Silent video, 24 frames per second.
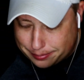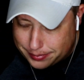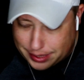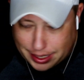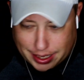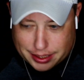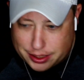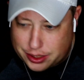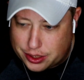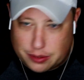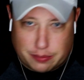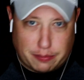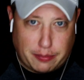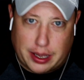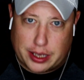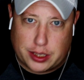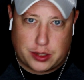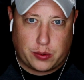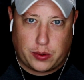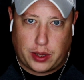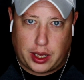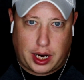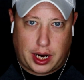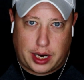I just
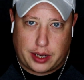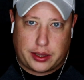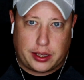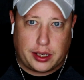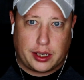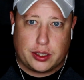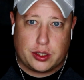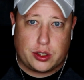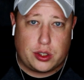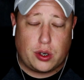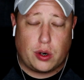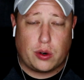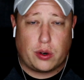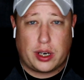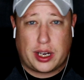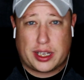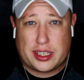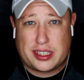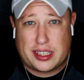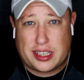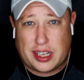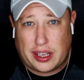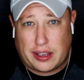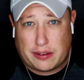mess with a lot of things. You don't
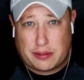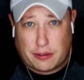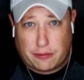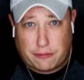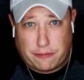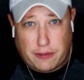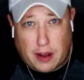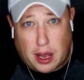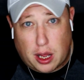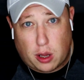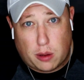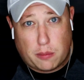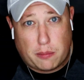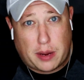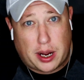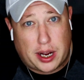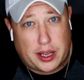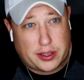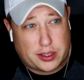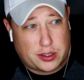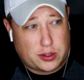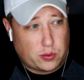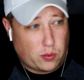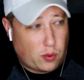necessarily have to follow
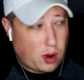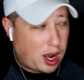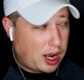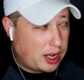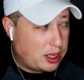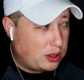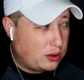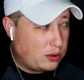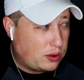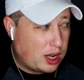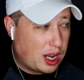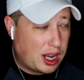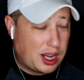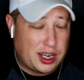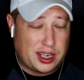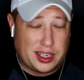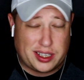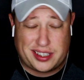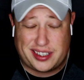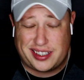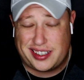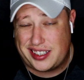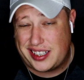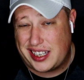mine. This is why you kind
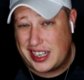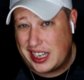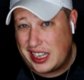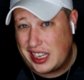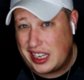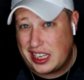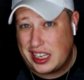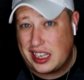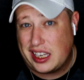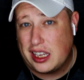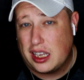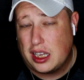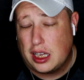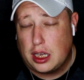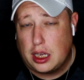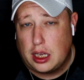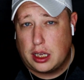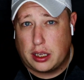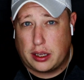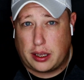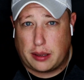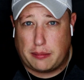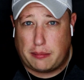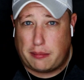of see
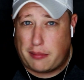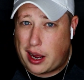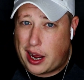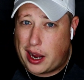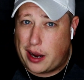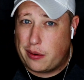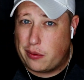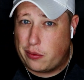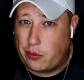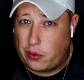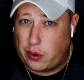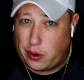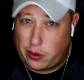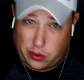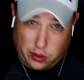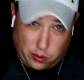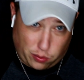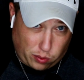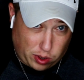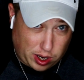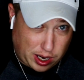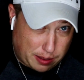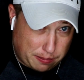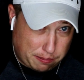that
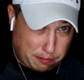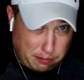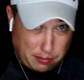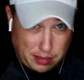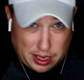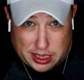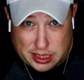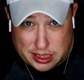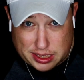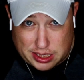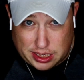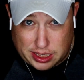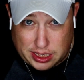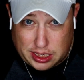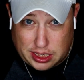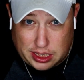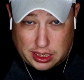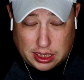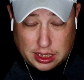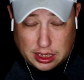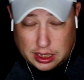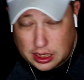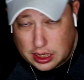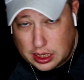what I'm
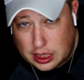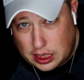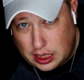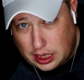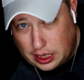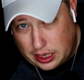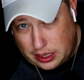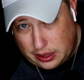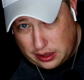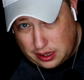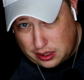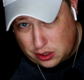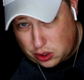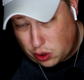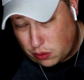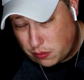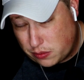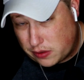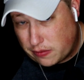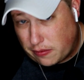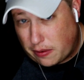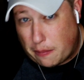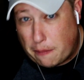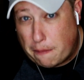mixing in
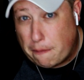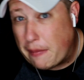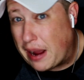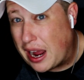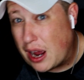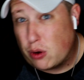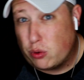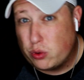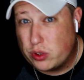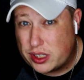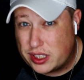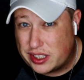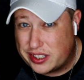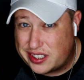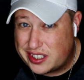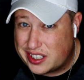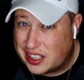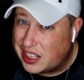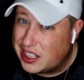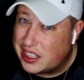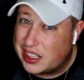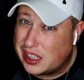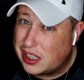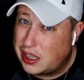terms of amounts is
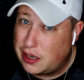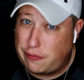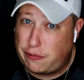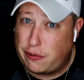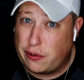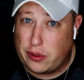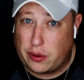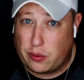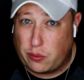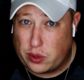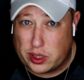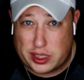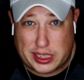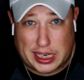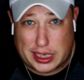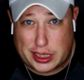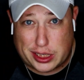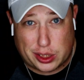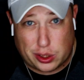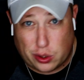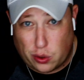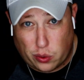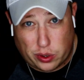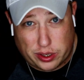slightly different than what's
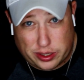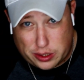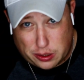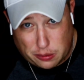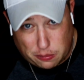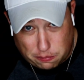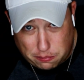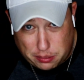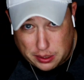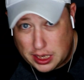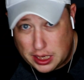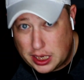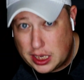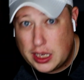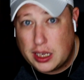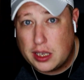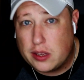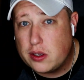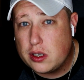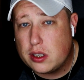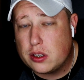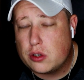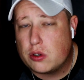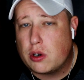actually going to be in
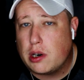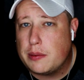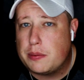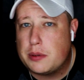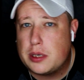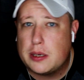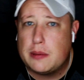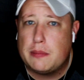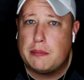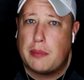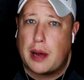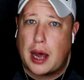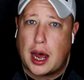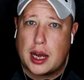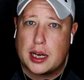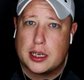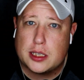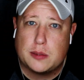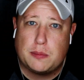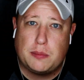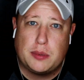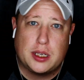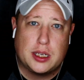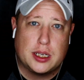the description
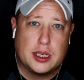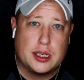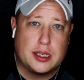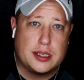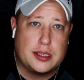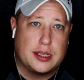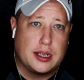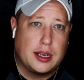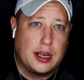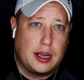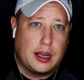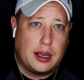box, because